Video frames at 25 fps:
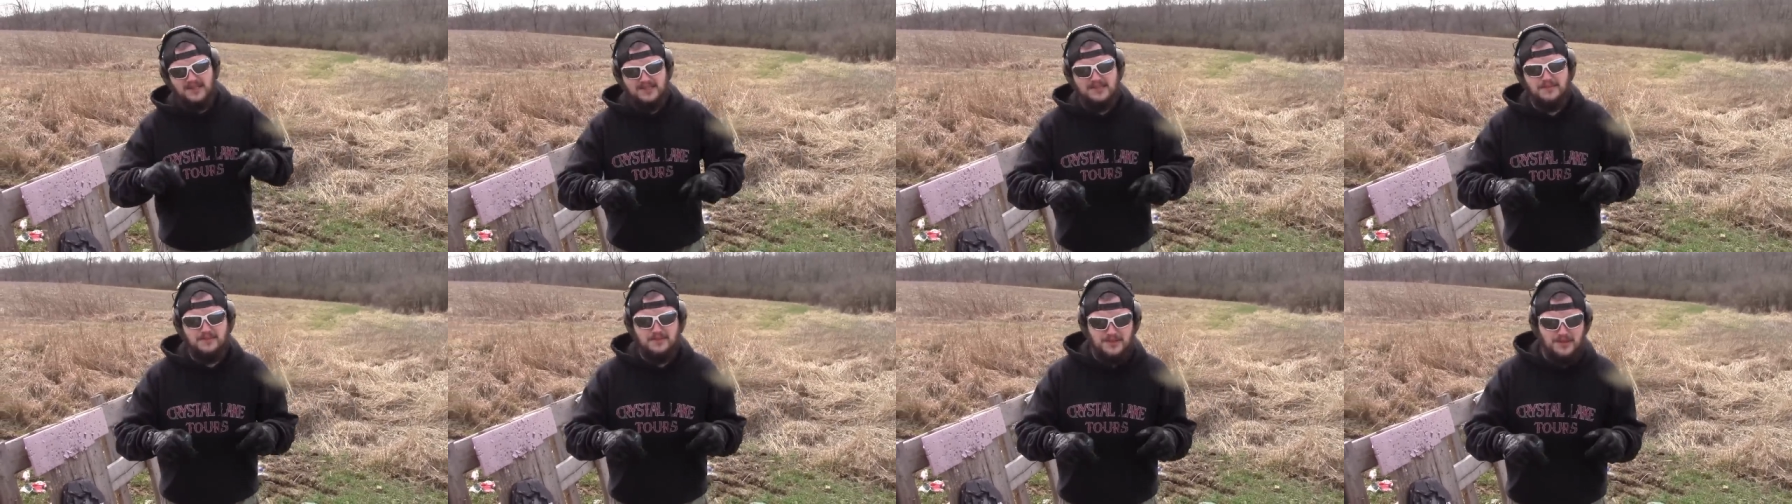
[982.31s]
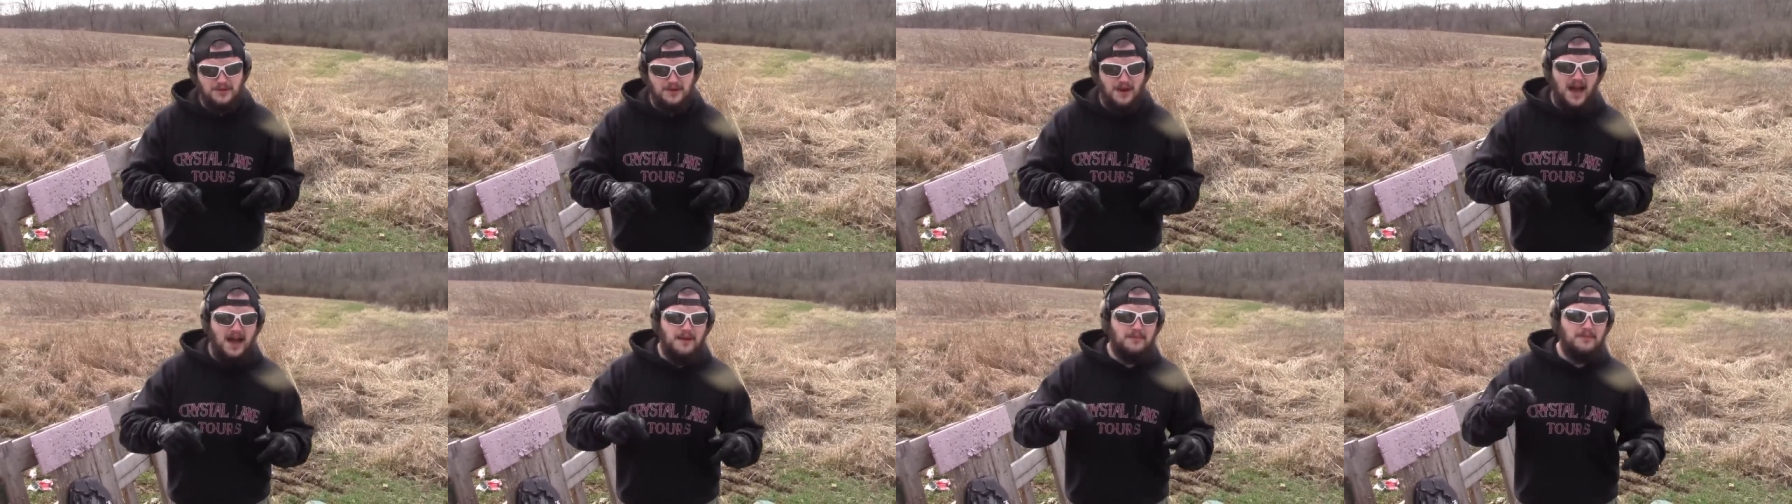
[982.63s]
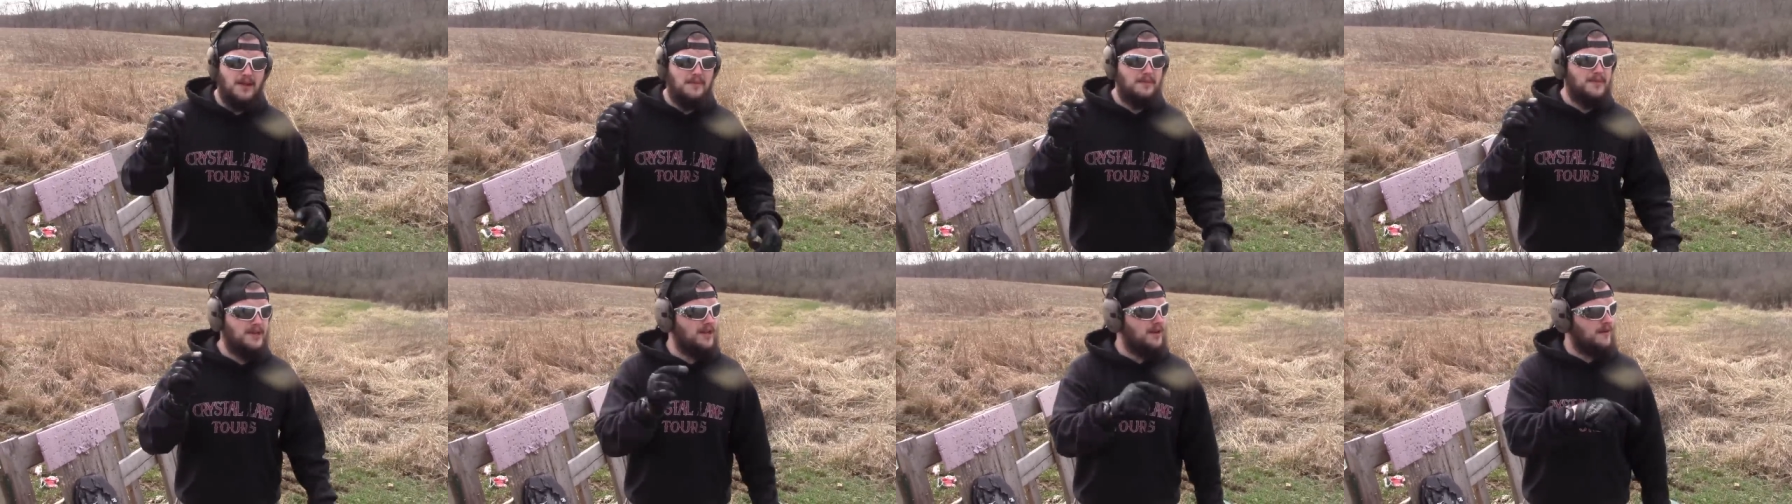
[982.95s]
and subscribe.
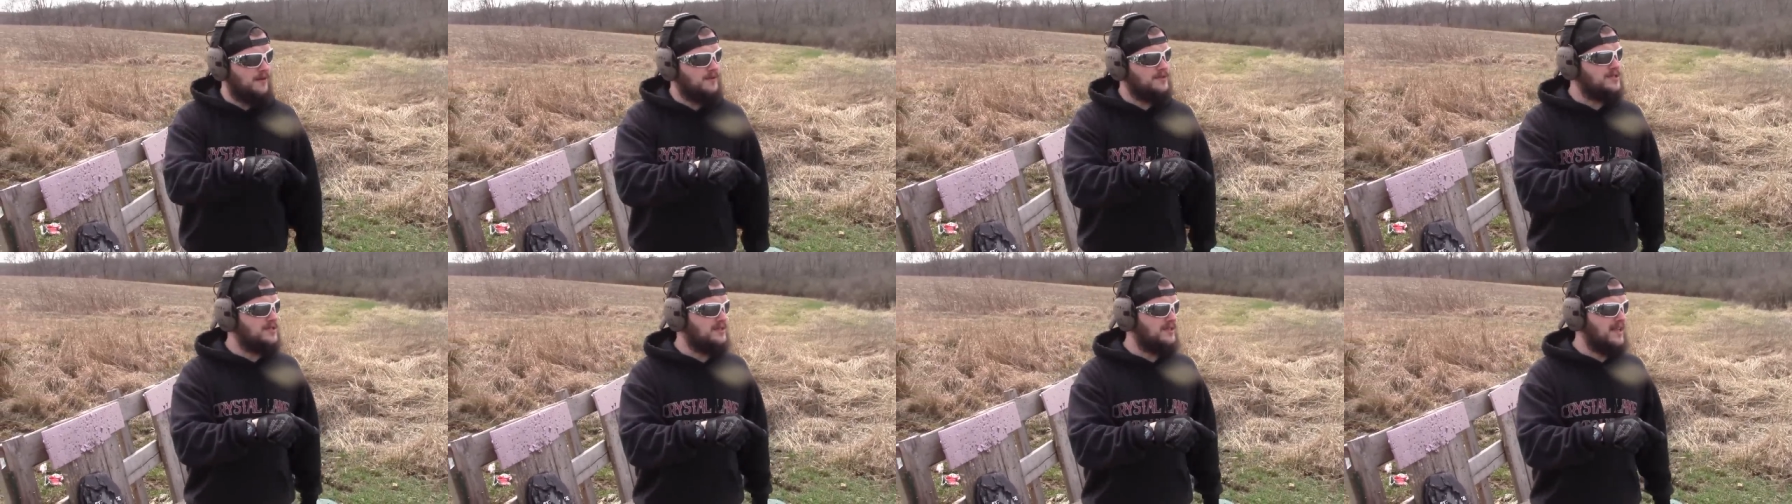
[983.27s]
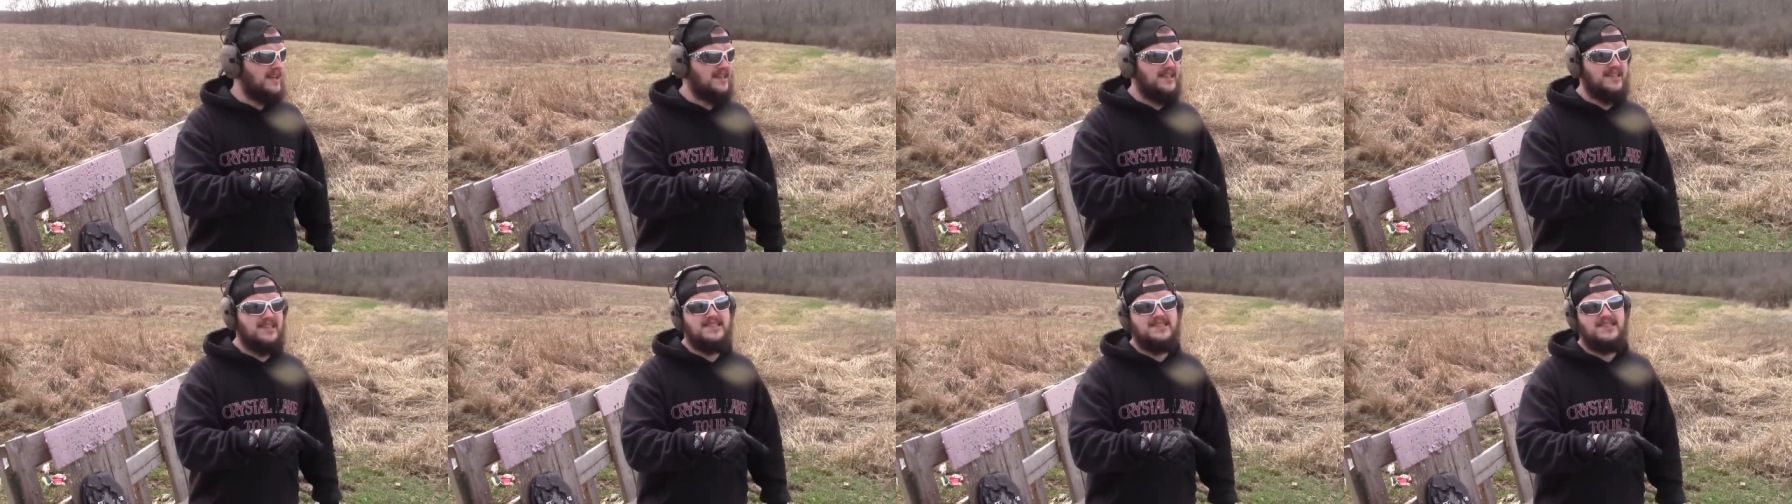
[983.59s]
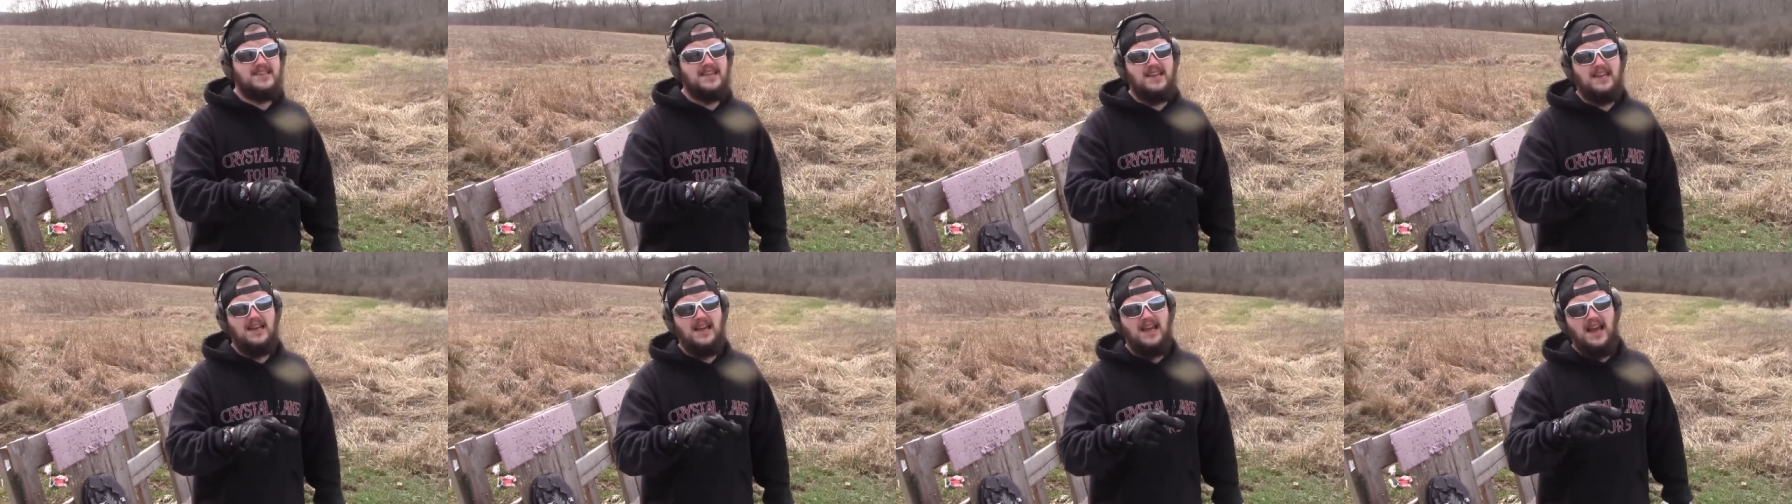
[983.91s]
Let me know what you'd like to
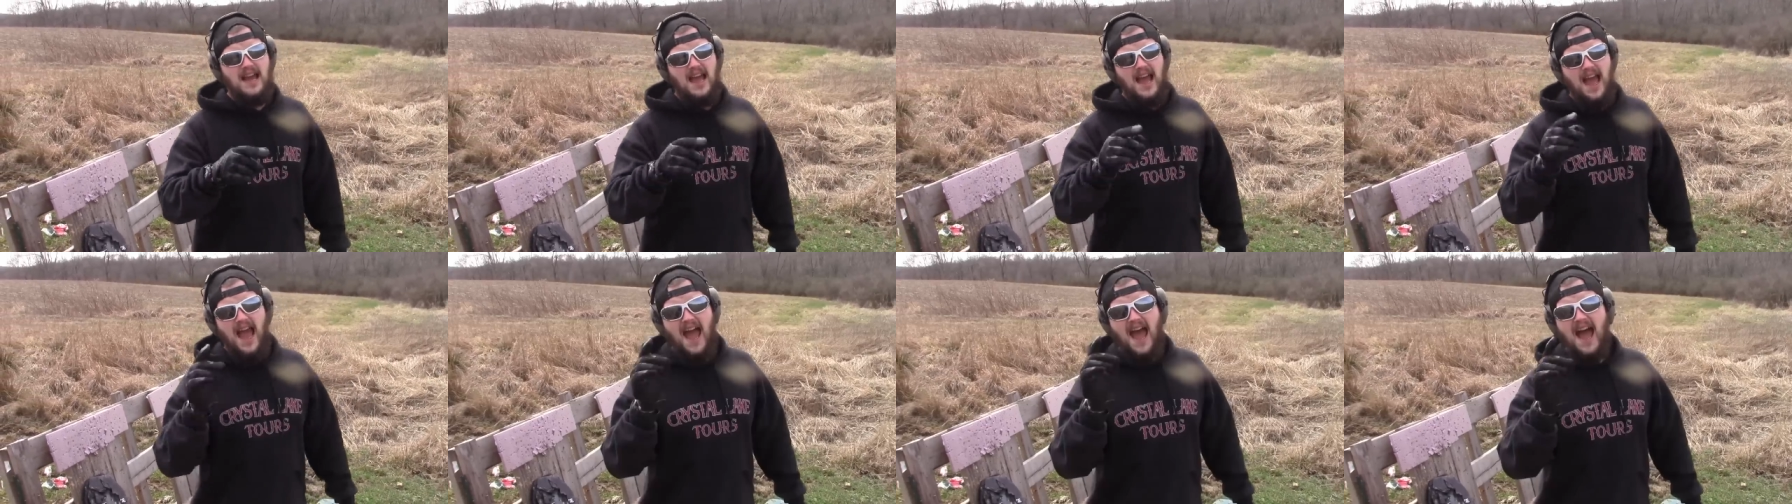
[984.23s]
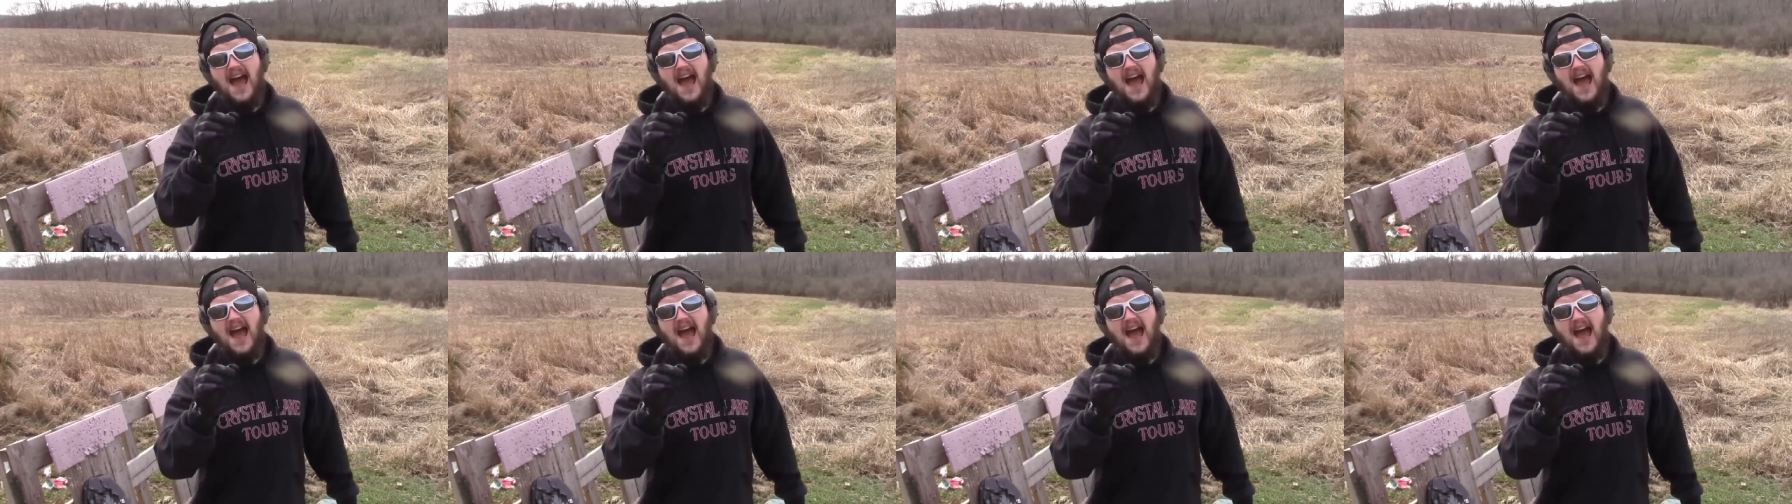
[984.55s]
see.